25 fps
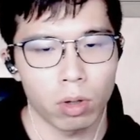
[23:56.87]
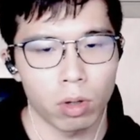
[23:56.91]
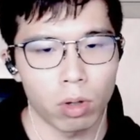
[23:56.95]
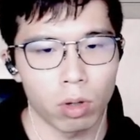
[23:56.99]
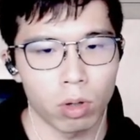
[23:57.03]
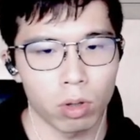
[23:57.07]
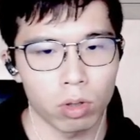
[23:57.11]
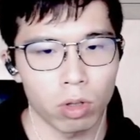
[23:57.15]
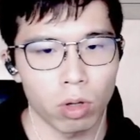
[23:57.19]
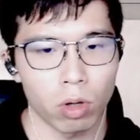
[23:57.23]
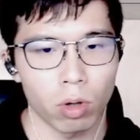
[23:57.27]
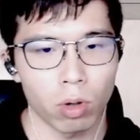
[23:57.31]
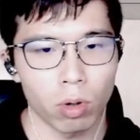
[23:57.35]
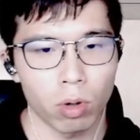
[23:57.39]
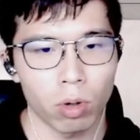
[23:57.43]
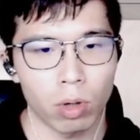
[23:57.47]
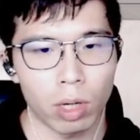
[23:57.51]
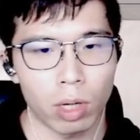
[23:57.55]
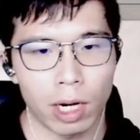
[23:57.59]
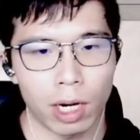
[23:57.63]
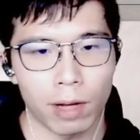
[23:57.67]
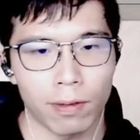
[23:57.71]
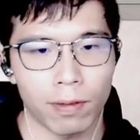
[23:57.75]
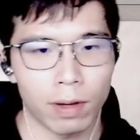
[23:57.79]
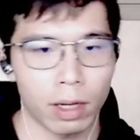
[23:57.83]
Although
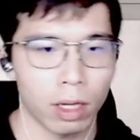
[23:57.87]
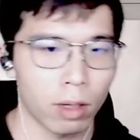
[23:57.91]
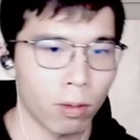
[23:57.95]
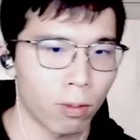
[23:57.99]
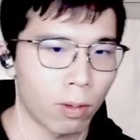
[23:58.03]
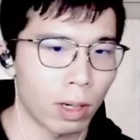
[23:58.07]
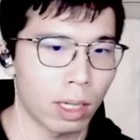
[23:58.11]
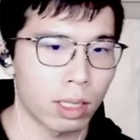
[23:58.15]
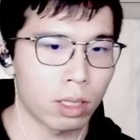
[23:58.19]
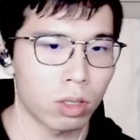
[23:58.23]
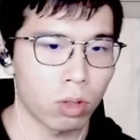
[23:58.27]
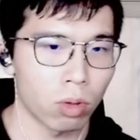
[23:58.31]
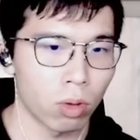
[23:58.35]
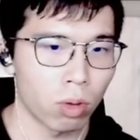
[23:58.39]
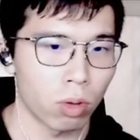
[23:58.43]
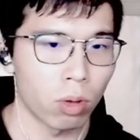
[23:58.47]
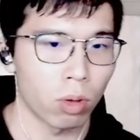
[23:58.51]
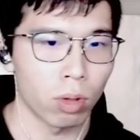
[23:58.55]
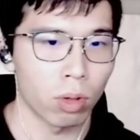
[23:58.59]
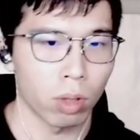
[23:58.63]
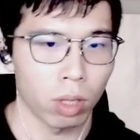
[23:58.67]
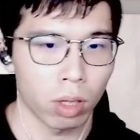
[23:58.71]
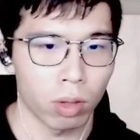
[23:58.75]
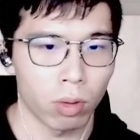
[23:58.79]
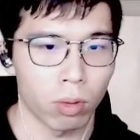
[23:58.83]
I think white could
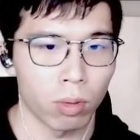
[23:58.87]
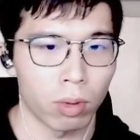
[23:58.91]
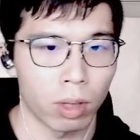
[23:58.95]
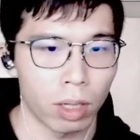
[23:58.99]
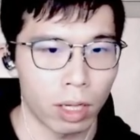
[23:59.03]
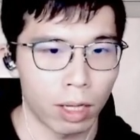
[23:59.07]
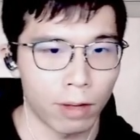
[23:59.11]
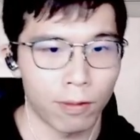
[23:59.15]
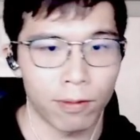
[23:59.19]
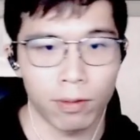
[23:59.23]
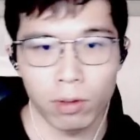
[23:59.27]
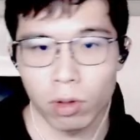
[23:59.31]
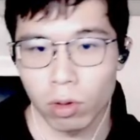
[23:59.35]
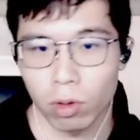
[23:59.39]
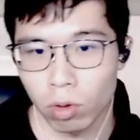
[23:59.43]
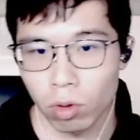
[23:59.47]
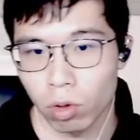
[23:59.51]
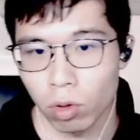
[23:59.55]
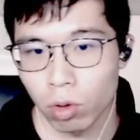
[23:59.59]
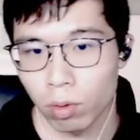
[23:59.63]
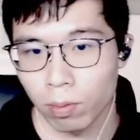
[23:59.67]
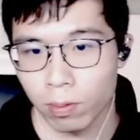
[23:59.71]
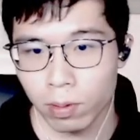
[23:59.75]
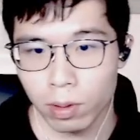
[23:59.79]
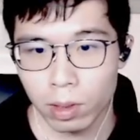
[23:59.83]
also leave the
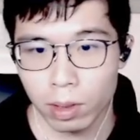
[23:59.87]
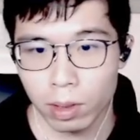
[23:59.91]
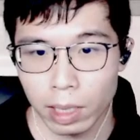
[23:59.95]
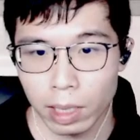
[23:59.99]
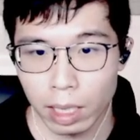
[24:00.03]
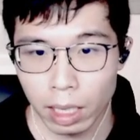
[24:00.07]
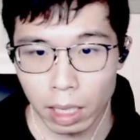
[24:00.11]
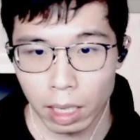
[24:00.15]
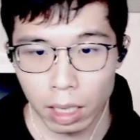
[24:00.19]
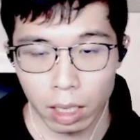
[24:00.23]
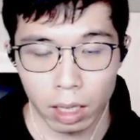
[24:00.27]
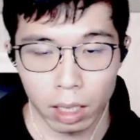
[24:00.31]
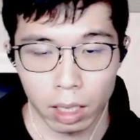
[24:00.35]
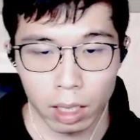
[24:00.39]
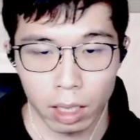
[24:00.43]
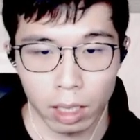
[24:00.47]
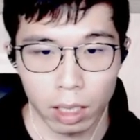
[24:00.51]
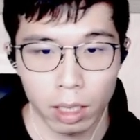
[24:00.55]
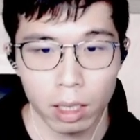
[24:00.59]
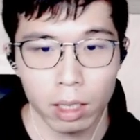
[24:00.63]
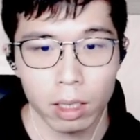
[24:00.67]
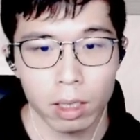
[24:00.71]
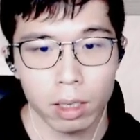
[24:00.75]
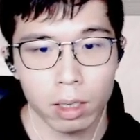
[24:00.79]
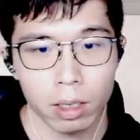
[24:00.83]
group
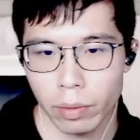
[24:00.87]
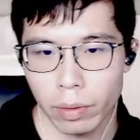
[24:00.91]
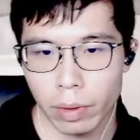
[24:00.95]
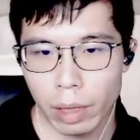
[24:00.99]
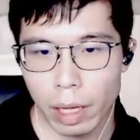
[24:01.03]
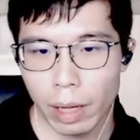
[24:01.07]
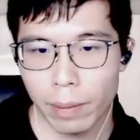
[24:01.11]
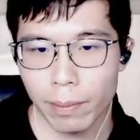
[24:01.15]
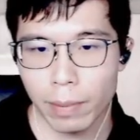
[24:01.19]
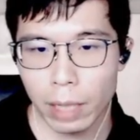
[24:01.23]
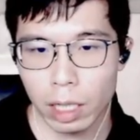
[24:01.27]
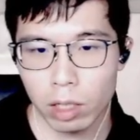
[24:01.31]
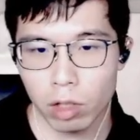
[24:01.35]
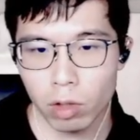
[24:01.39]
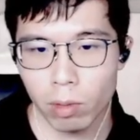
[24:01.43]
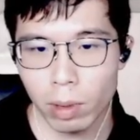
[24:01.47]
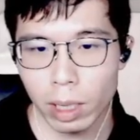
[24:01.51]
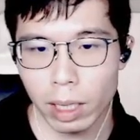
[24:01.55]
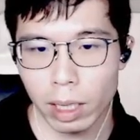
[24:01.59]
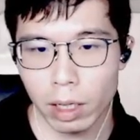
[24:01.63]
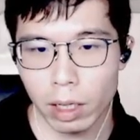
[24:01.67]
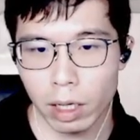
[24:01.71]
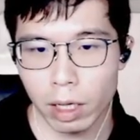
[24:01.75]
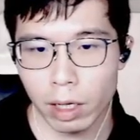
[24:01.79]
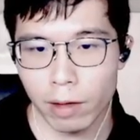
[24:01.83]
easily. And by the
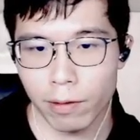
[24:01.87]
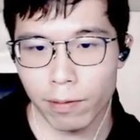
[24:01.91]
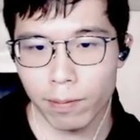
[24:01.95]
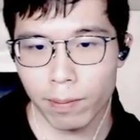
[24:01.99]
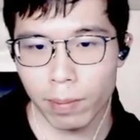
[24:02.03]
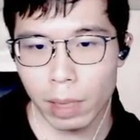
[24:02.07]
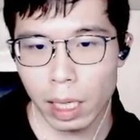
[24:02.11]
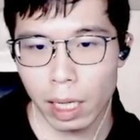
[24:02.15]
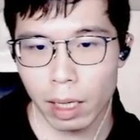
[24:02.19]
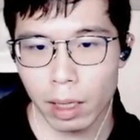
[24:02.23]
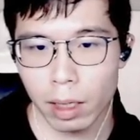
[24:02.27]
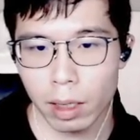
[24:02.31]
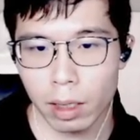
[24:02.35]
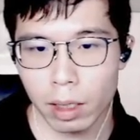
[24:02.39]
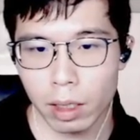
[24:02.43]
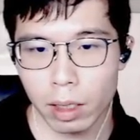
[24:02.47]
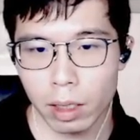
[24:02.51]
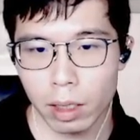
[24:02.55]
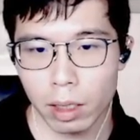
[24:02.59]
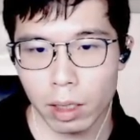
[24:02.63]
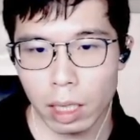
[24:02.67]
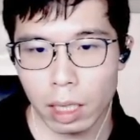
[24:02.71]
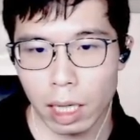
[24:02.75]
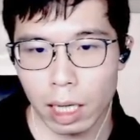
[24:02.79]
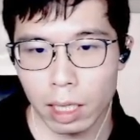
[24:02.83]
way, if black
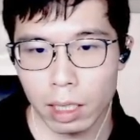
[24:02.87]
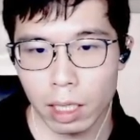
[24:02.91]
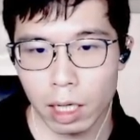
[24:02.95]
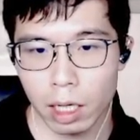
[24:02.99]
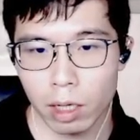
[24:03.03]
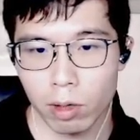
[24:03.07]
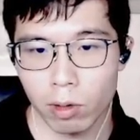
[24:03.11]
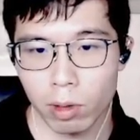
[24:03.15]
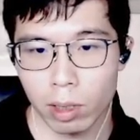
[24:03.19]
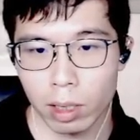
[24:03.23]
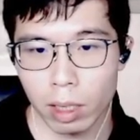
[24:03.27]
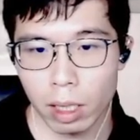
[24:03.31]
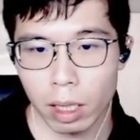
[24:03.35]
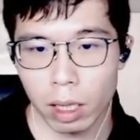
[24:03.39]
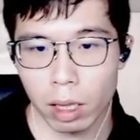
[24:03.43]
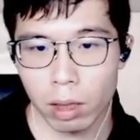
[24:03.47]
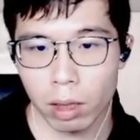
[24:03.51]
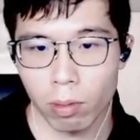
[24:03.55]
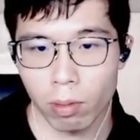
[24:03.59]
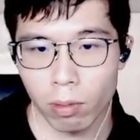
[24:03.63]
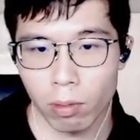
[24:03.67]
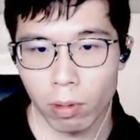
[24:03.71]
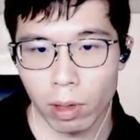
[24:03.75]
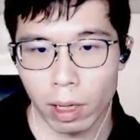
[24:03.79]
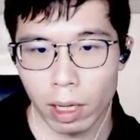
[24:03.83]
Atari
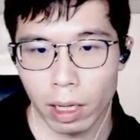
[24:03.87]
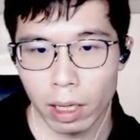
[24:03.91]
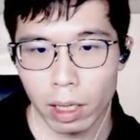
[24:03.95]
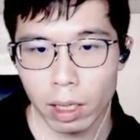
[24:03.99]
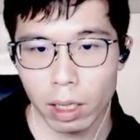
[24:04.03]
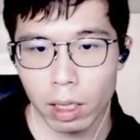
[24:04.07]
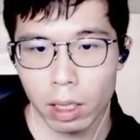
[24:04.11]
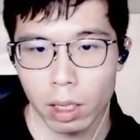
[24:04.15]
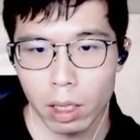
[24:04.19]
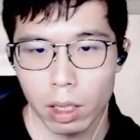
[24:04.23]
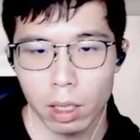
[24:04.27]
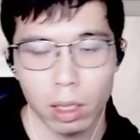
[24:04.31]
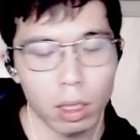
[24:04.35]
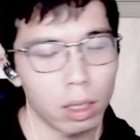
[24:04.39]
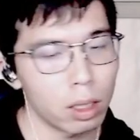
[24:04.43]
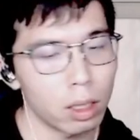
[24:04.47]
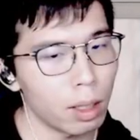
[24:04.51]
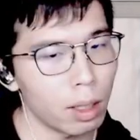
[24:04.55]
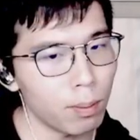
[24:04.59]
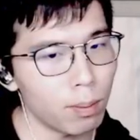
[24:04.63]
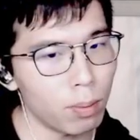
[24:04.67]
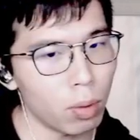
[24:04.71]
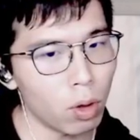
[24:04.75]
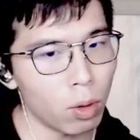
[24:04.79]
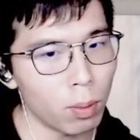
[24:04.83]
this way,
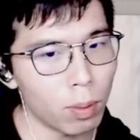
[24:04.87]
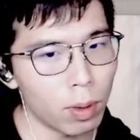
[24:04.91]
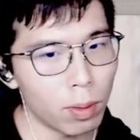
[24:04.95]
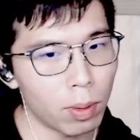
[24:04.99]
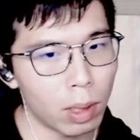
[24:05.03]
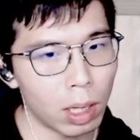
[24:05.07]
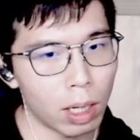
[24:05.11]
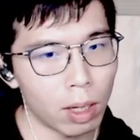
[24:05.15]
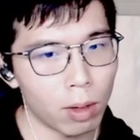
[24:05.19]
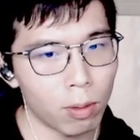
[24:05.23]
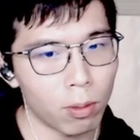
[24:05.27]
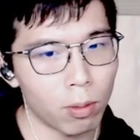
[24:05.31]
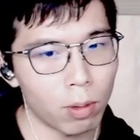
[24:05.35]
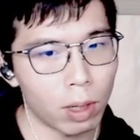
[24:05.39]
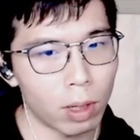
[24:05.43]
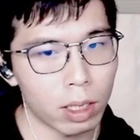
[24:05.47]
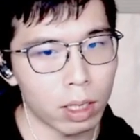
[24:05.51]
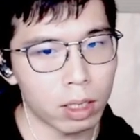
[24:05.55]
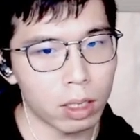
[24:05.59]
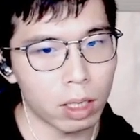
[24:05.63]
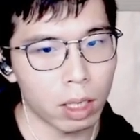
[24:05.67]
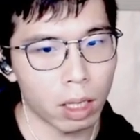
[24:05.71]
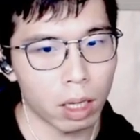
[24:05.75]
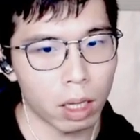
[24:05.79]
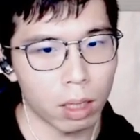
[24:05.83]
then probably
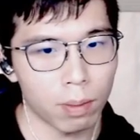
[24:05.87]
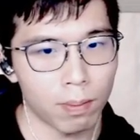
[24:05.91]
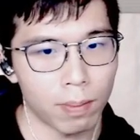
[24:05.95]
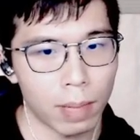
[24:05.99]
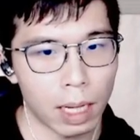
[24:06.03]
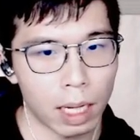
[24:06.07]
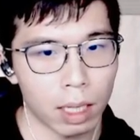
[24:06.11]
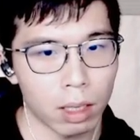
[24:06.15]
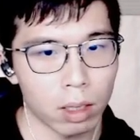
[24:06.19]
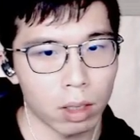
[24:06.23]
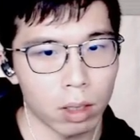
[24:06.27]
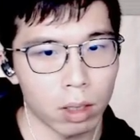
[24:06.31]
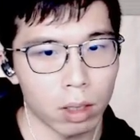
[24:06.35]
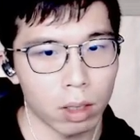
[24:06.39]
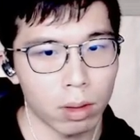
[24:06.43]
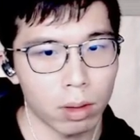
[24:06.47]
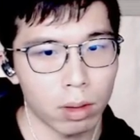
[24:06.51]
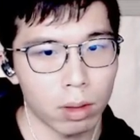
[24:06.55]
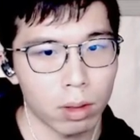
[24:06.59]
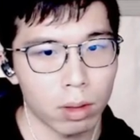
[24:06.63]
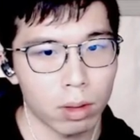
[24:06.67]
white is better.